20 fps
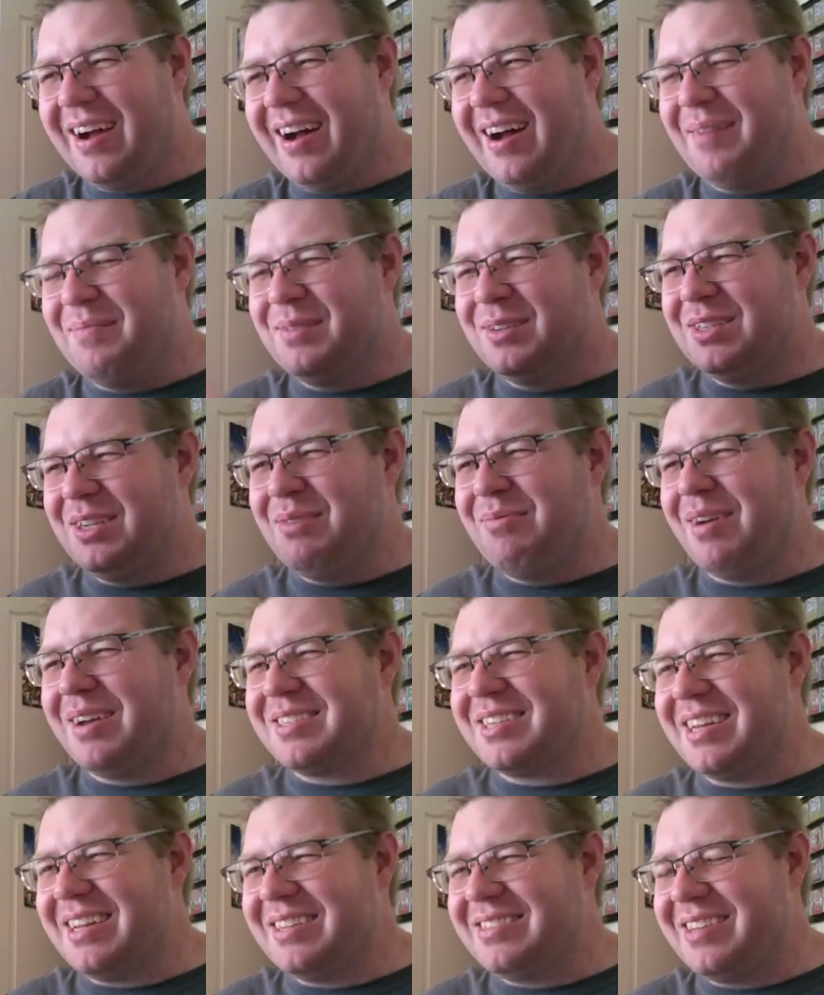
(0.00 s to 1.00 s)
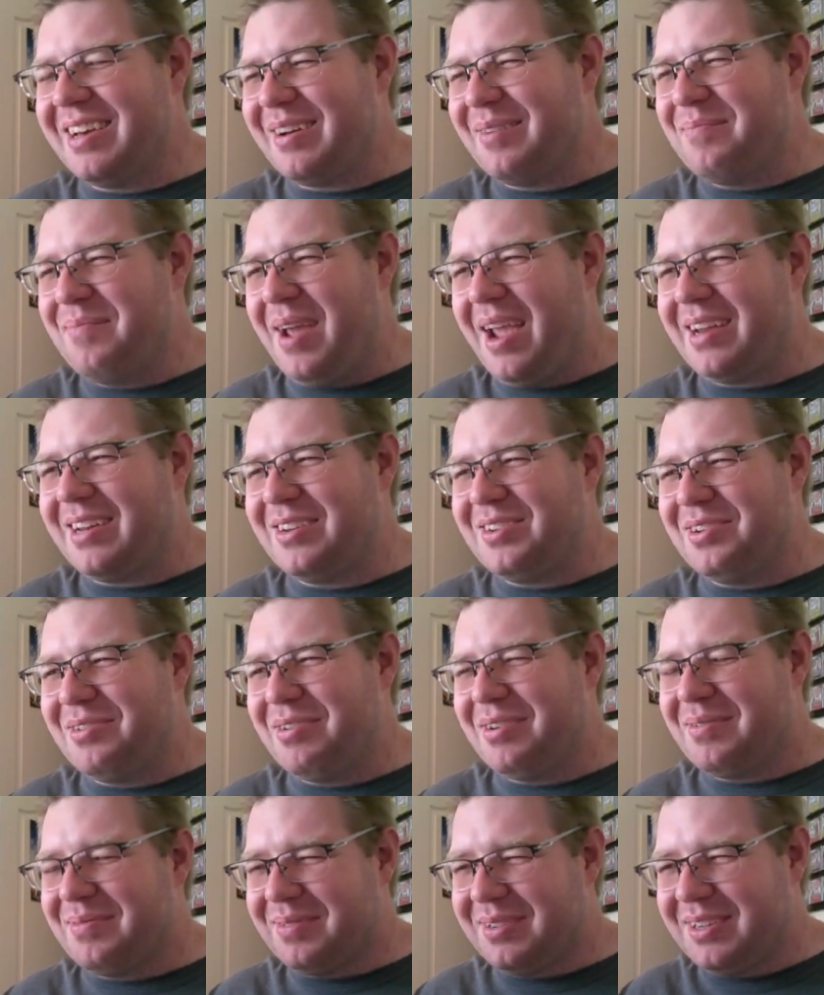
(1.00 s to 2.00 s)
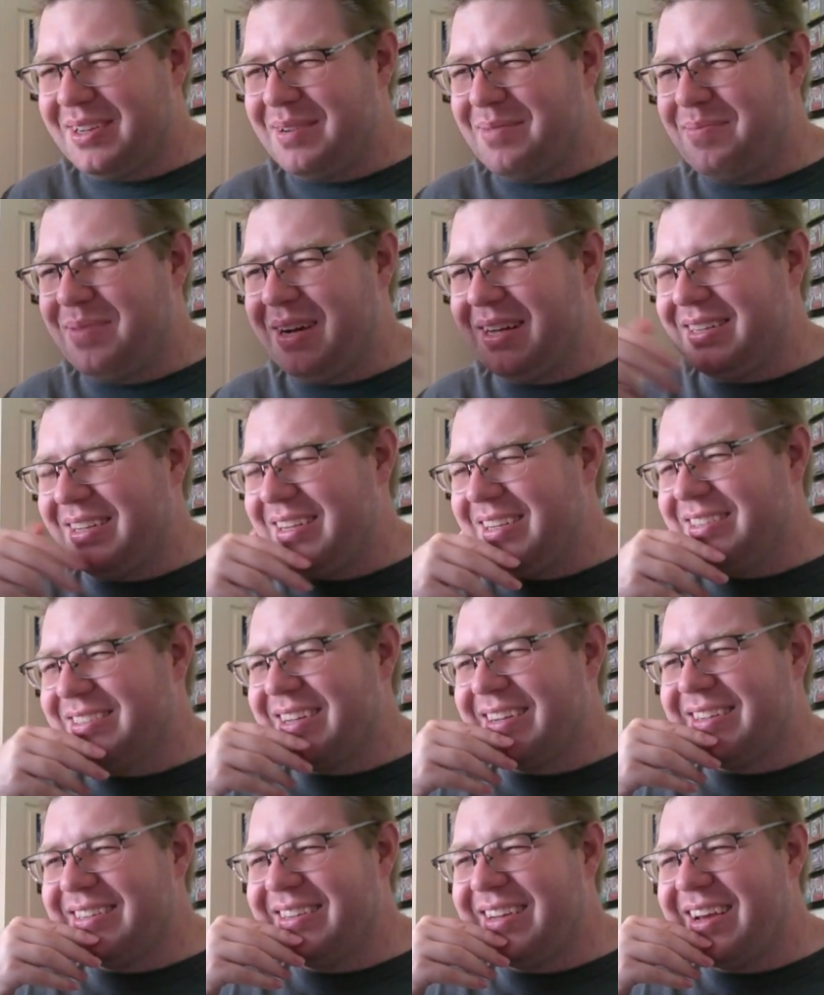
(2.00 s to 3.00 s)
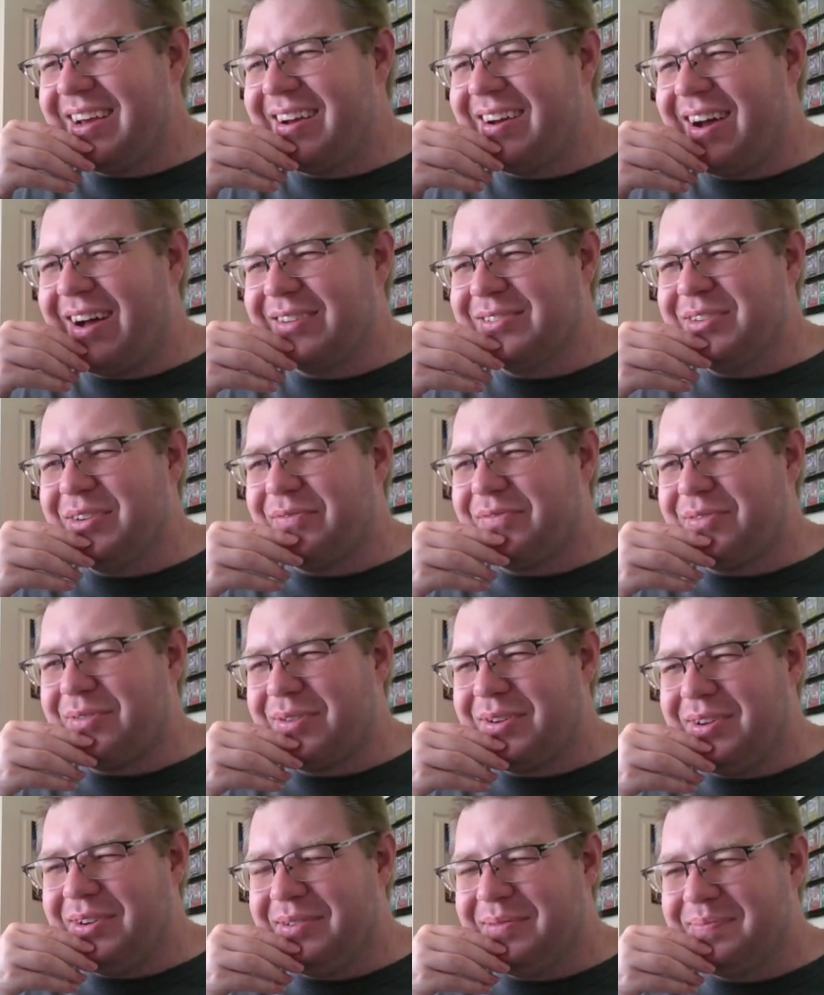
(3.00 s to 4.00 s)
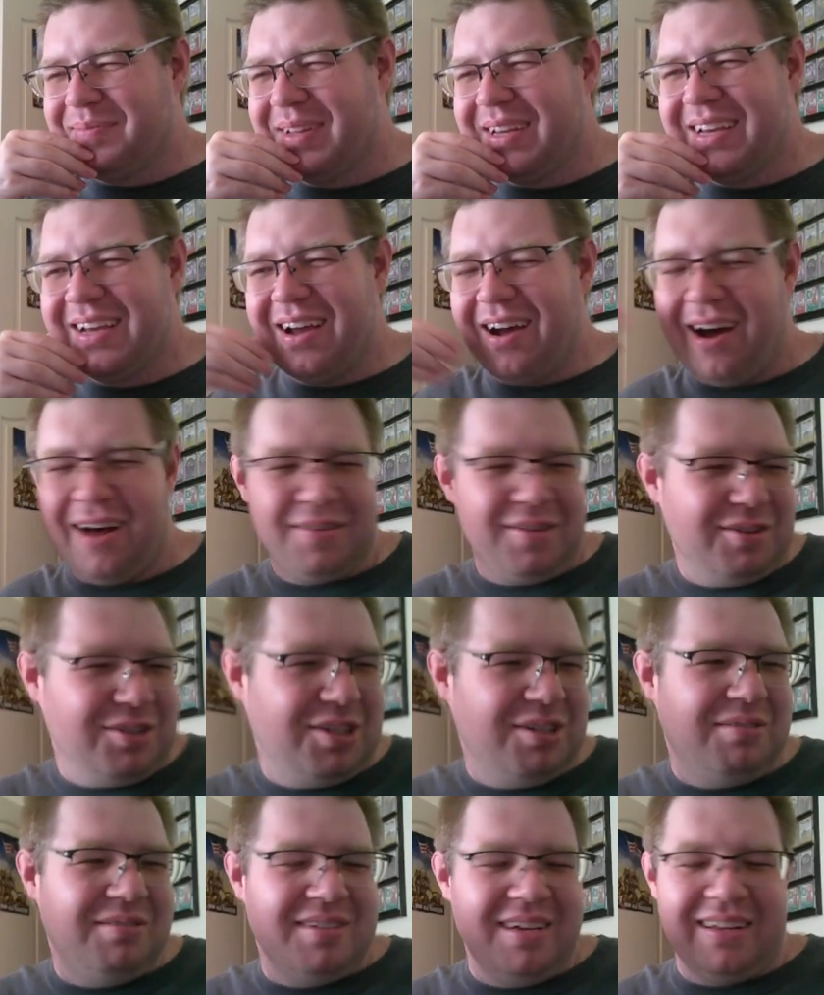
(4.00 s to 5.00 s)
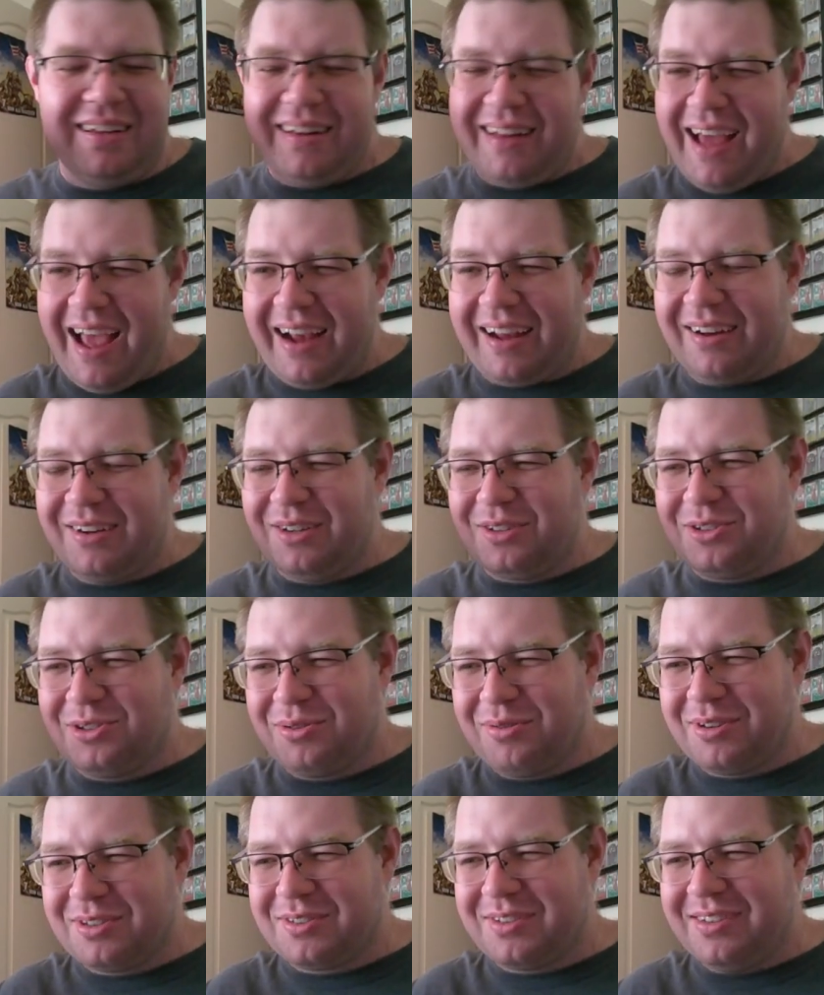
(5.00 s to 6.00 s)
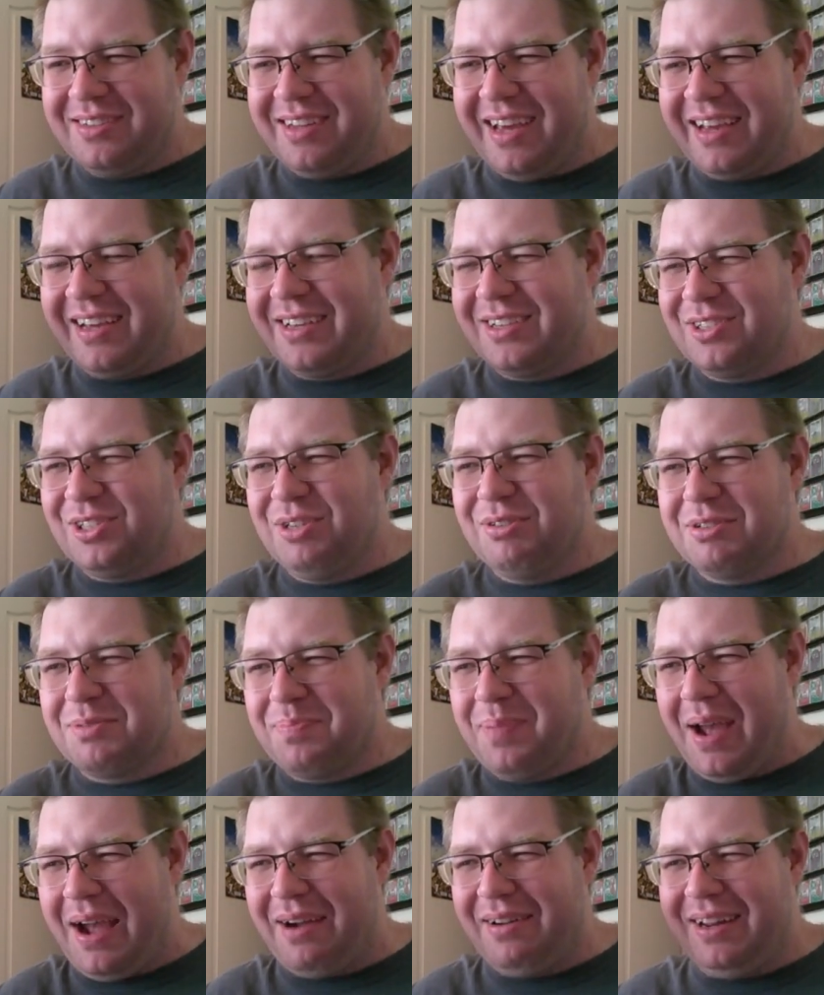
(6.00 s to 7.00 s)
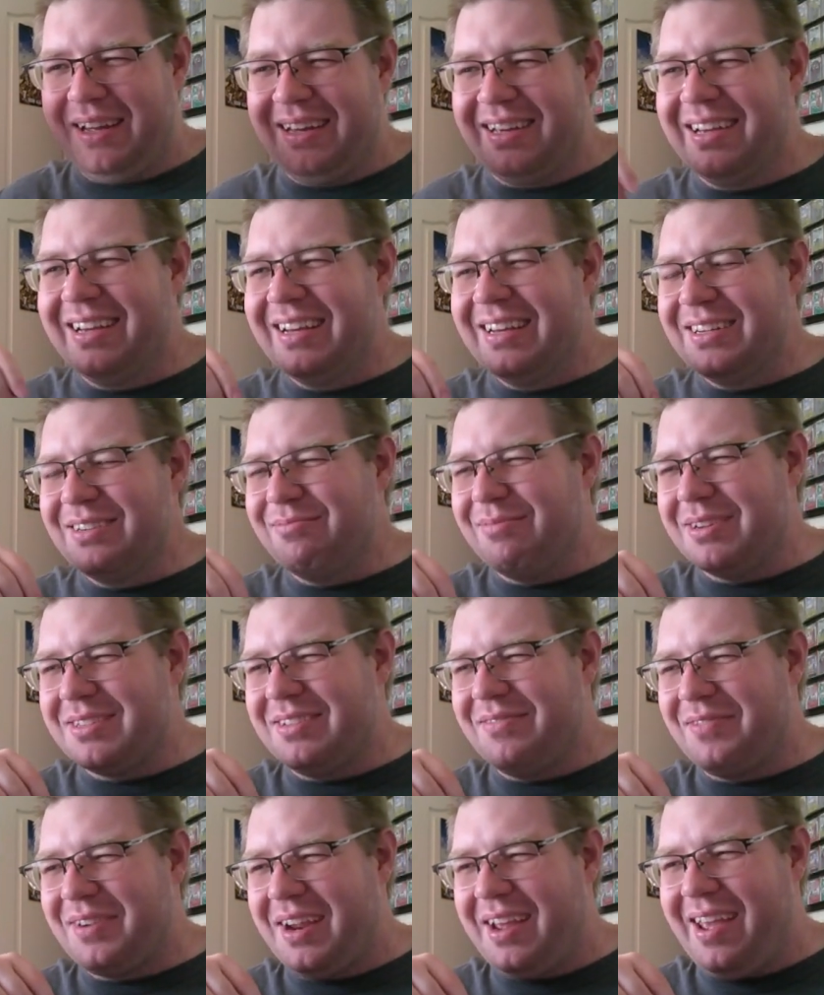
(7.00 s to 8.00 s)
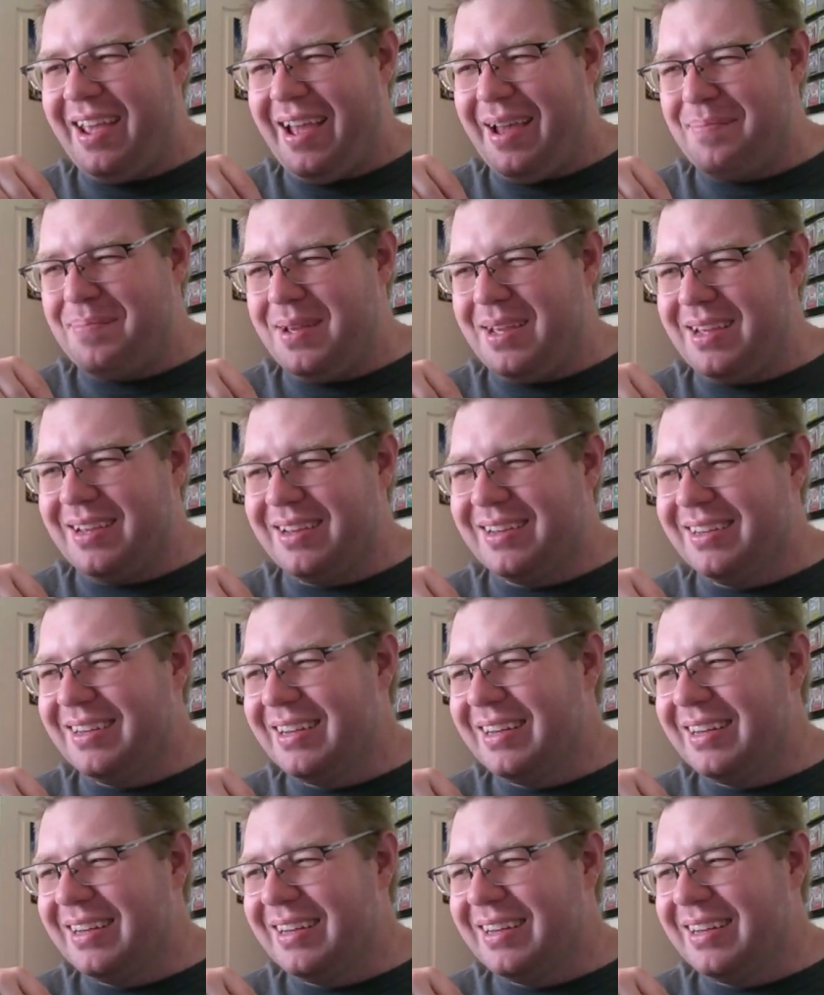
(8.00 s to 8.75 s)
She was gonna tell Meg to do it, but he's like, "No, I'll do it for you." Although she did lack on her chores for the day because she was pouting and wasn't very happy.